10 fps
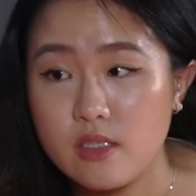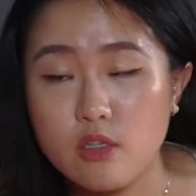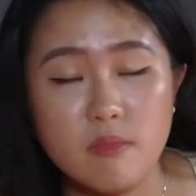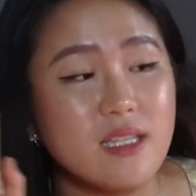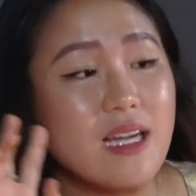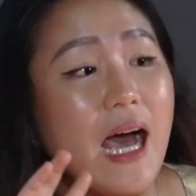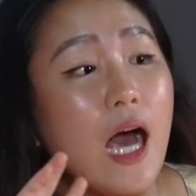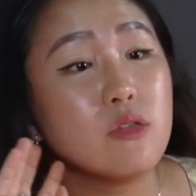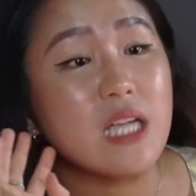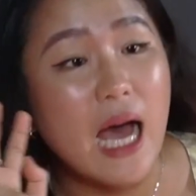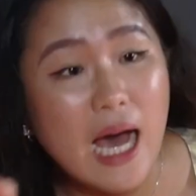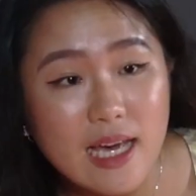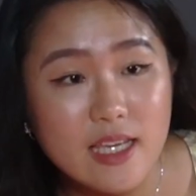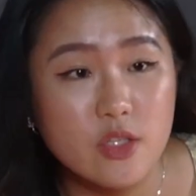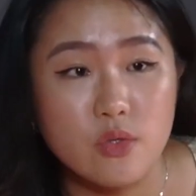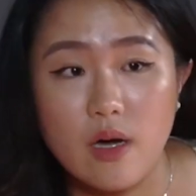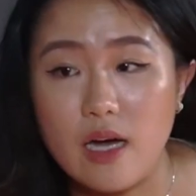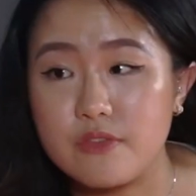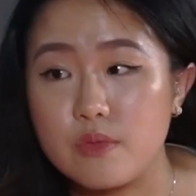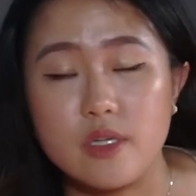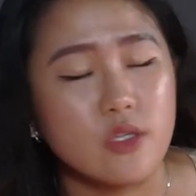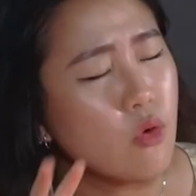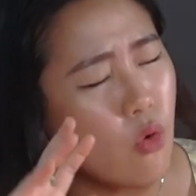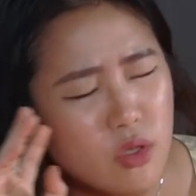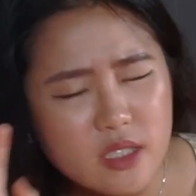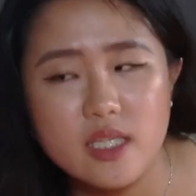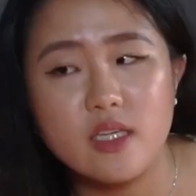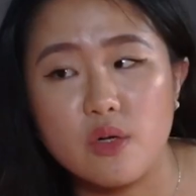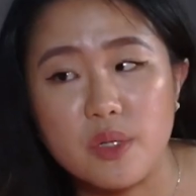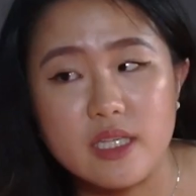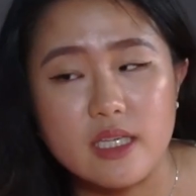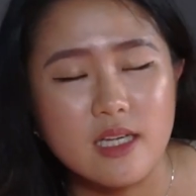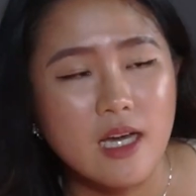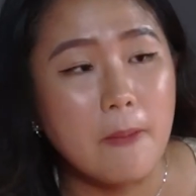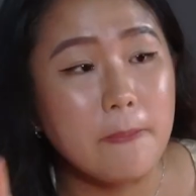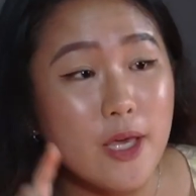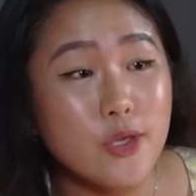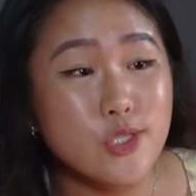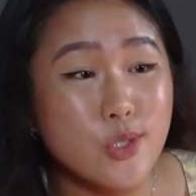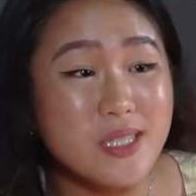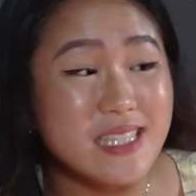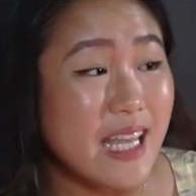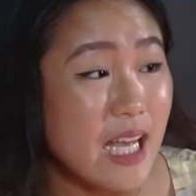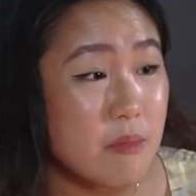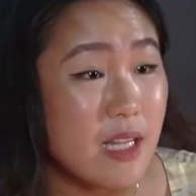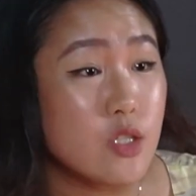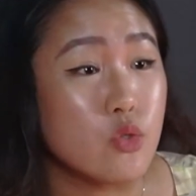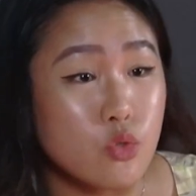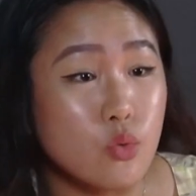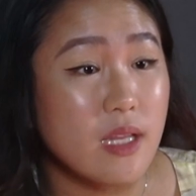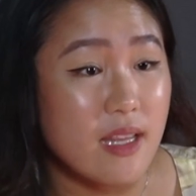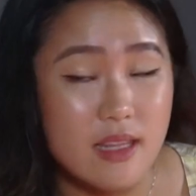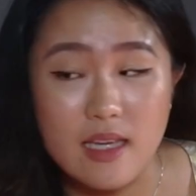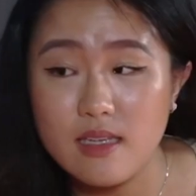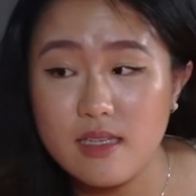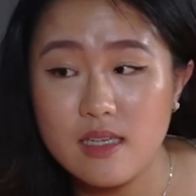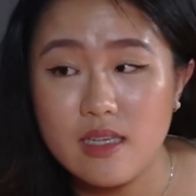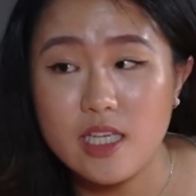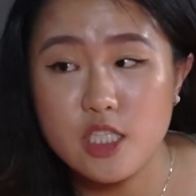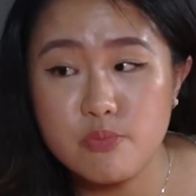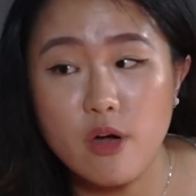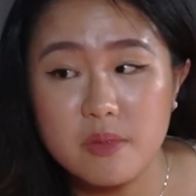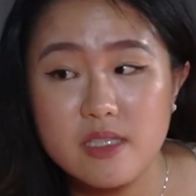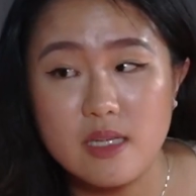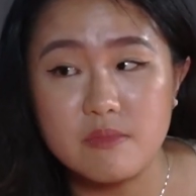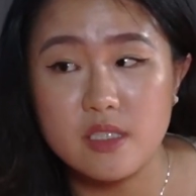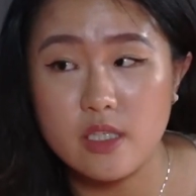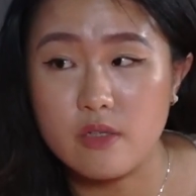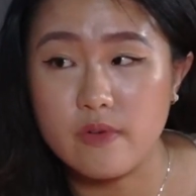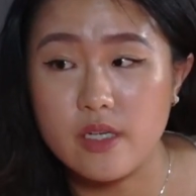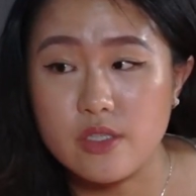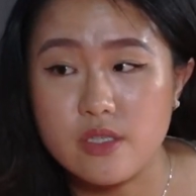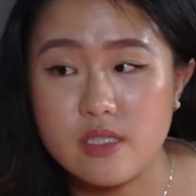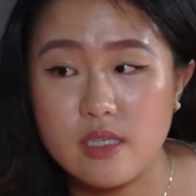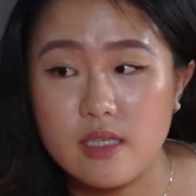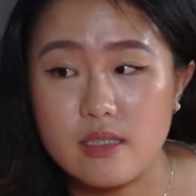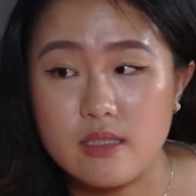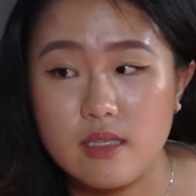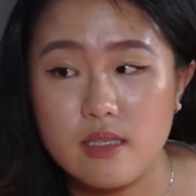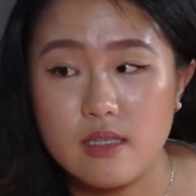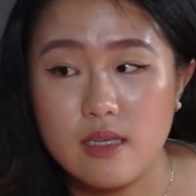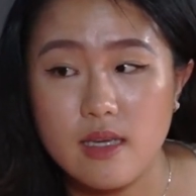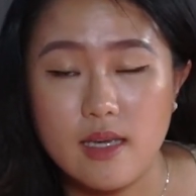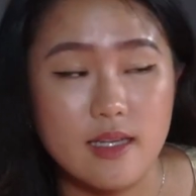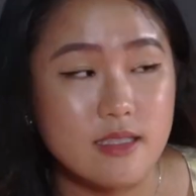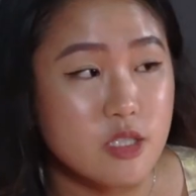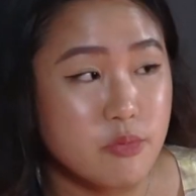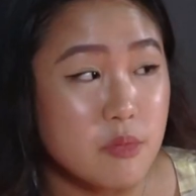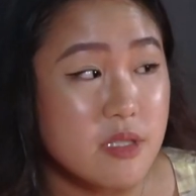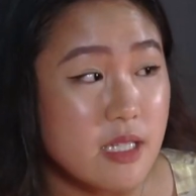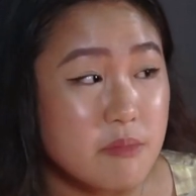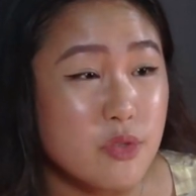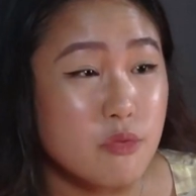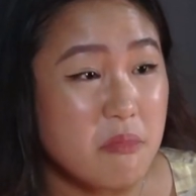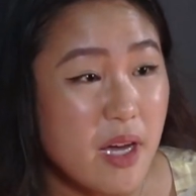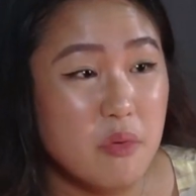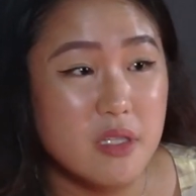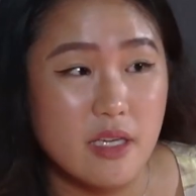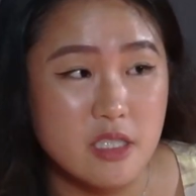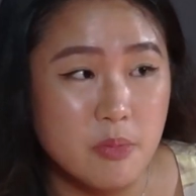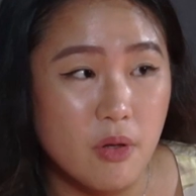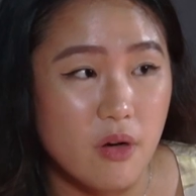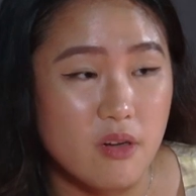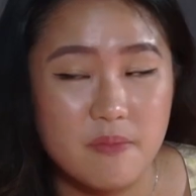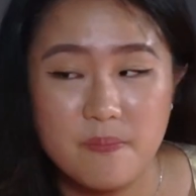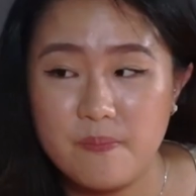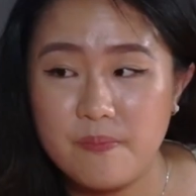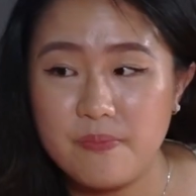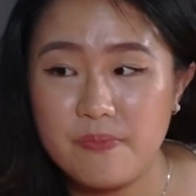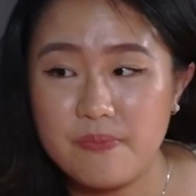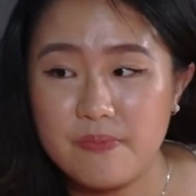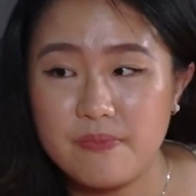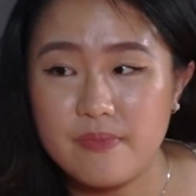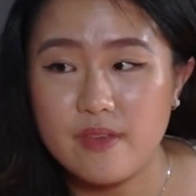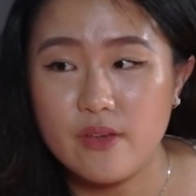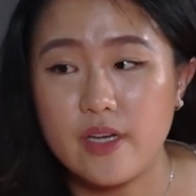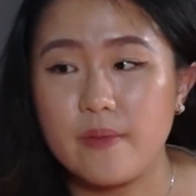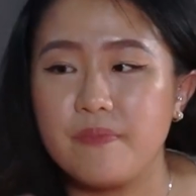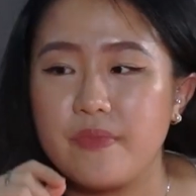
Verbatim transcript: Correct. No matter how tired you are after you OT already, but you still stay up late to do that thing it's probably something that you're very interested in. Mm-hmm. And it's probably something you might want to explore. Yep, yep. Okay.